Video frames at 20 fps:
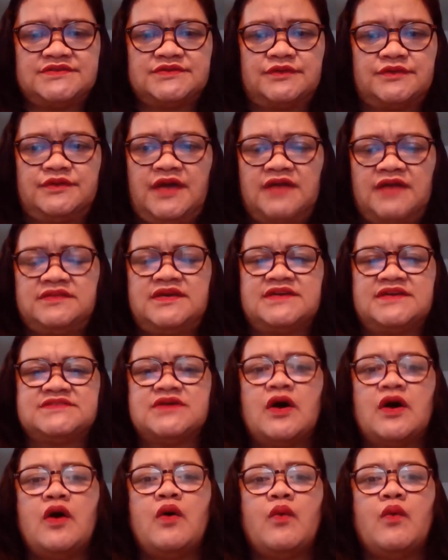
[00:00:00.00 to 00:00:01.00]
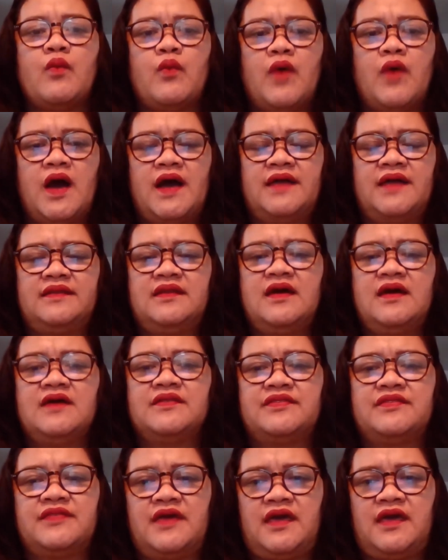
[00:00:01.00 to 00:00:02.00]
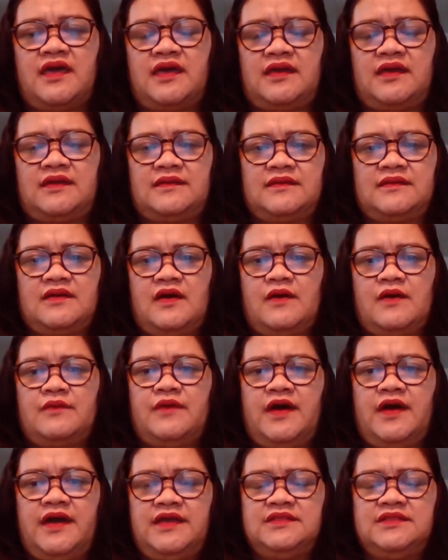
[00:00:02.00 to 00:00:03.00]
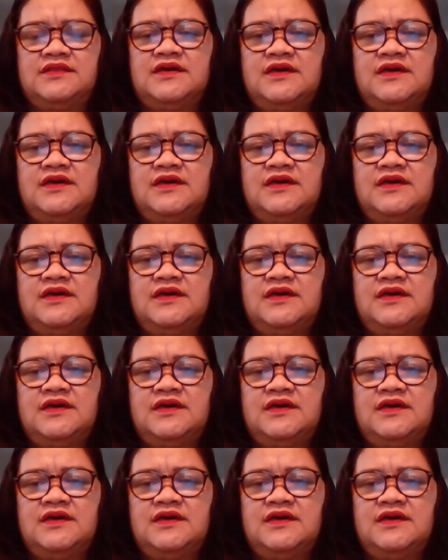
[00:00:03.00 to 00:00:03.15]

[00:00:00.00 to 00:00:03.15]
So that is one thing. All right.